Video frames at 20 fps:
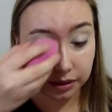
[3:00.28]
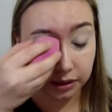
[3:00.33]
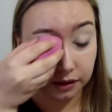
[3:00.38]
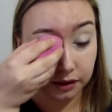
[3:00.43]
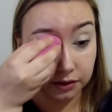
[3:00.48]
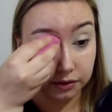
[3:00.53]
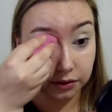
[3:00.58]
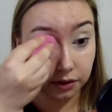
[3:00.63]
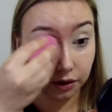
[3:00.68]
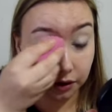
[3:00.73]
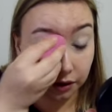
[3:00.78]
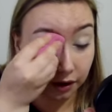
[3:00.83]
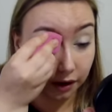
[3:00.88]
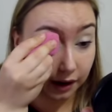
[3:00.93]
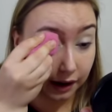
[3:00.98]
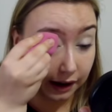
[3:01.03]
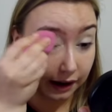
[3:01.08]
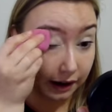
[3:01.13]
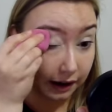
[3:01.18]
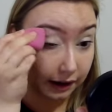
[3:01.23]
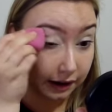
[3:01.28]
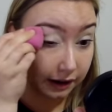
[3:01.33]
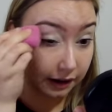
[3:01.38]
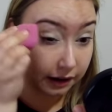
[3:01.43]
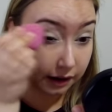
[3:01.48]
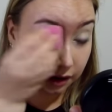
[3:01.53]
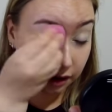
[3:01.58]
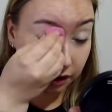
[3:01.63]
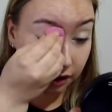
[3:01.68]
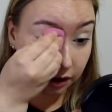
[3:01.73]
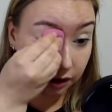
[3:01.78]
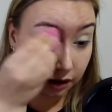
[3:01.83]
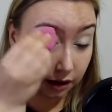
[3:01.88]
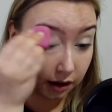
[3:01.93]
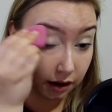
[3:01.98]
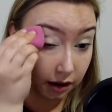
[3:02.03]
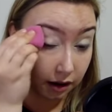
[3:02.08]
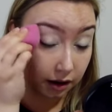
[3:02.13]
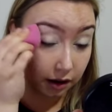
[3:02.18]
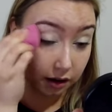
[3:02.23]
So I
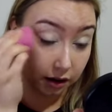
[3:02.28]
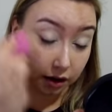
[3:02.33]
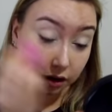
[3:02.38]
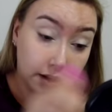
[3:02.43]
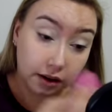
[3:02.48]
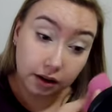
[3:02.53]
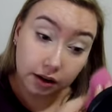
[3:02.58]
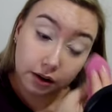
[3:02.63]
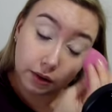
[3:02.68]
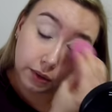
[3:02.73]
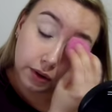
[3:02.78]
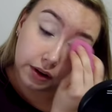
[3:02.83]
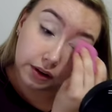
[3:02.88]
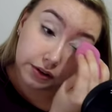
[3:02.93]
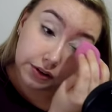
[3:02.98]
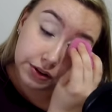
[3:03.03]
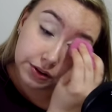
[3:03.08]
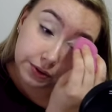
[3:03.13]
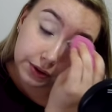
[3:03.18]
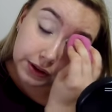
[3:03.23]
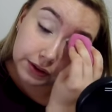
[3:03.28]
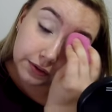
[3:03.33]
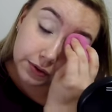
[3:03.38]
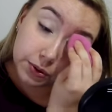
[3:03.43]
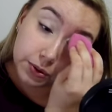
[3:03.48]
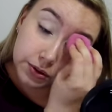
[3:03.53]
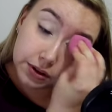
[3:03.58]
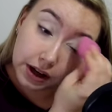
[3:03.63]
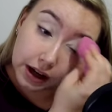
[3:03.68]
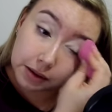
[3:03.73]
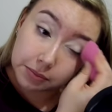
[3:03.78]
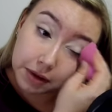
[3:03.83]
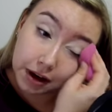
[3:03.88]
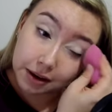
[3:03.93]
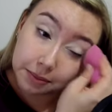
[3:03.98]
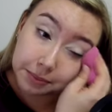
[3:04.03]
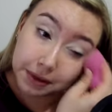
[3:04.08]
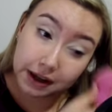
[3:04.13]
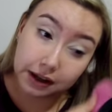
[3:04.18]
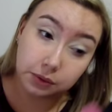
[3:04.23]
was doing full-time
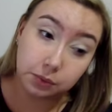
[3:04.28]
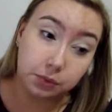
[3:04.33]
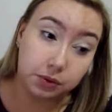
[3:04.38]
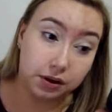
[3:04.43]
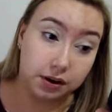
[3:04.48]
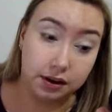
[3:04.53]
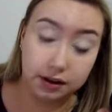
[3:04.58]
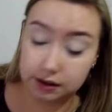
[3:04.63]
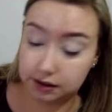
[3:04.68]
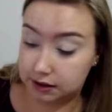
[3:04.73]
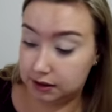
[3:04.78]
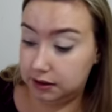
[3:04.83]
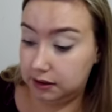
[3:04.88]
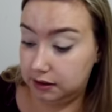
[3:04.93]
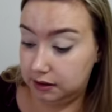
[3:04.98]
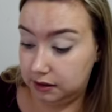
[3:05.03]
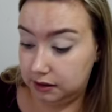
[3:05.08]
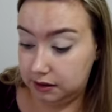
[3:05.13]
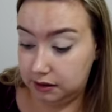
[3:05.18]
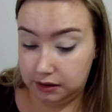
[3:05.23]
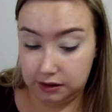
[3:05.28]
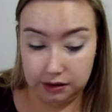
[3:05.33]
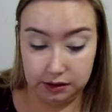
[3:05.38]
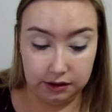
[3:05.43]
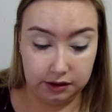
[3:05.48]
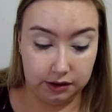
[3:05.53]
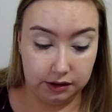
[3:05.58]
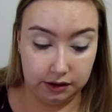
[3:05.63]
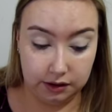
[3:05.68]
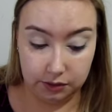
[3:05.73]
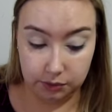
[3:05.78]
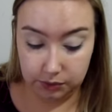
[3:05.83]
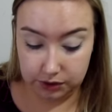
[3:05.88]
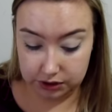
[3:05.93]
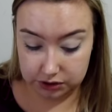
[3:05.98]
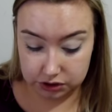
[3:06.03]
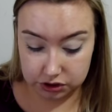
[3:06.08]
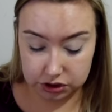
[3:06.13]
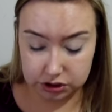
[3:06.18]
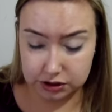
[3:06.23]
unpaid work,
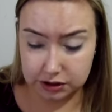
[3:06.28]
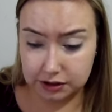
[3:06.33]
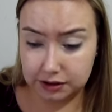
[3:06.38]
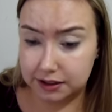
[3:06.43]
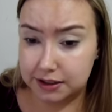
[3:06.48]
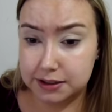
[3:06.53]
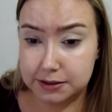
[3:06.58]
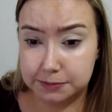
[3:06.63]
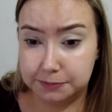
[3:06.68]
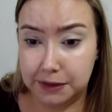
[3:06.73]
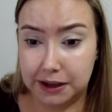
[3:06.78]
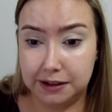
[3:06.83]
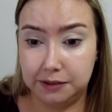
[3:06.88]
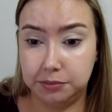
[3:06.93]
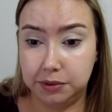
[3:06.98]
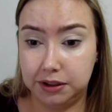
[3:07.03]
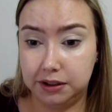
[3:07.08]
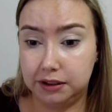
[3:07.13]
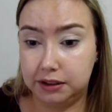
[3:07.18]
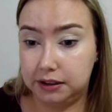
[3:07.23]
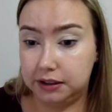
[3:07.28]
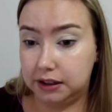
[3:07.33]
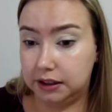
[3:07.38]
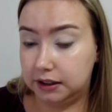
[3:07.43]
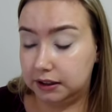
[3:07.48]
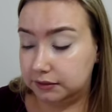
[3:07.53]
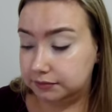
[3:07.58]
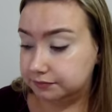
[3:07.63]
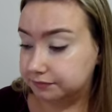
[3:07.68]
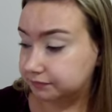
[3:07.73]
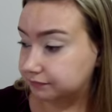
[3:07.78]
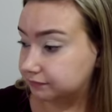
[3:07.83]
which this may be a